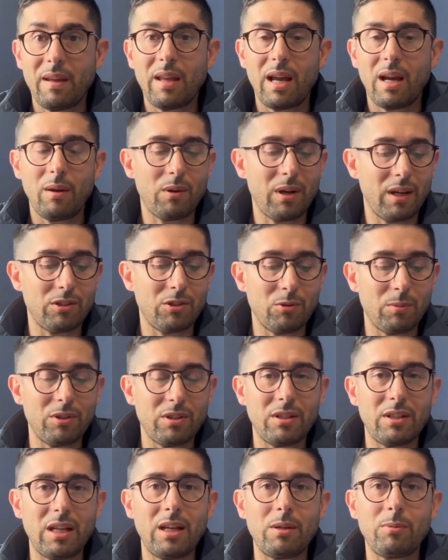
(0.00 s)
Our customer
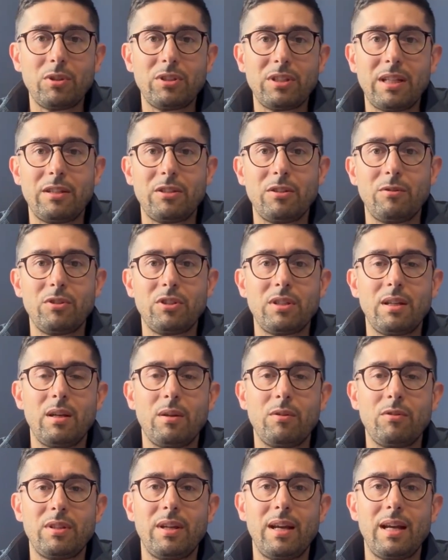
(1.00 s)
today presents
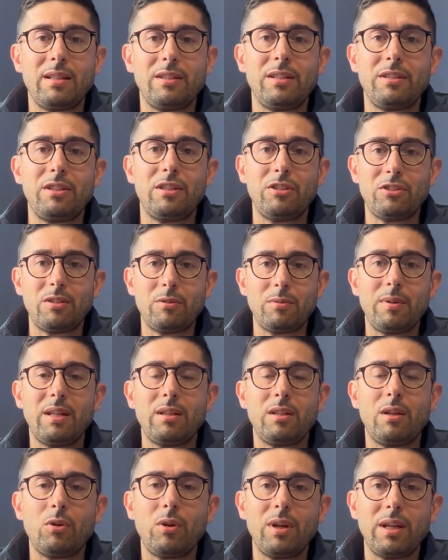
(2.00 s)
themselves as a system
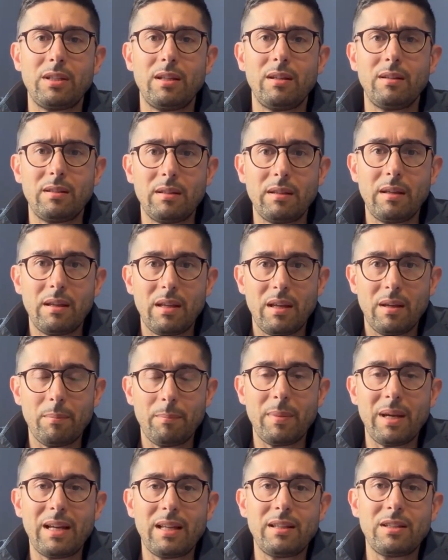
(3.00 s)
integrator,
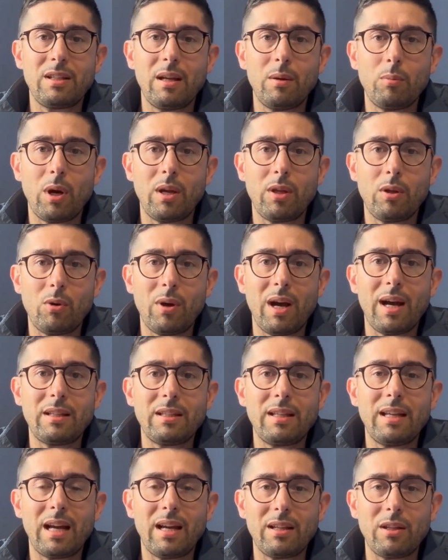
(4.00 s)
meaning someone who has
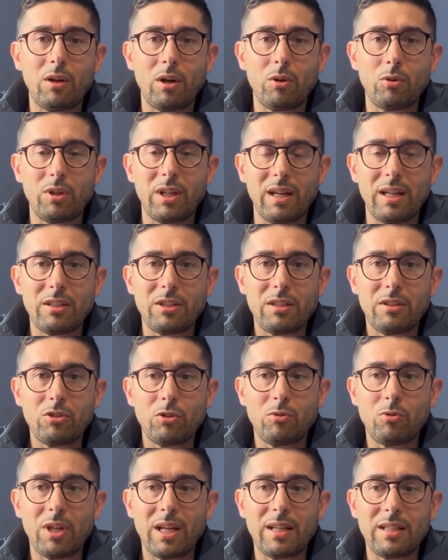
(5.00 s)
a catalog related to
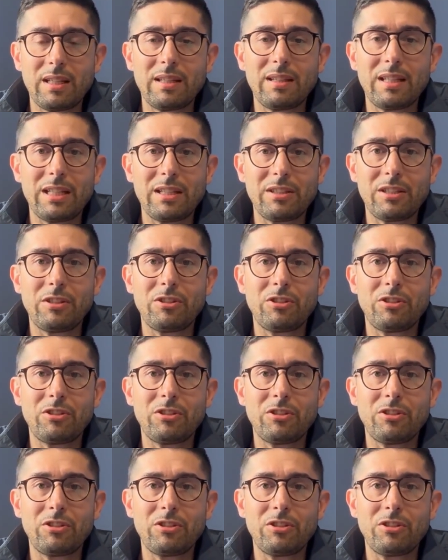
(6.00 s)
radiant heating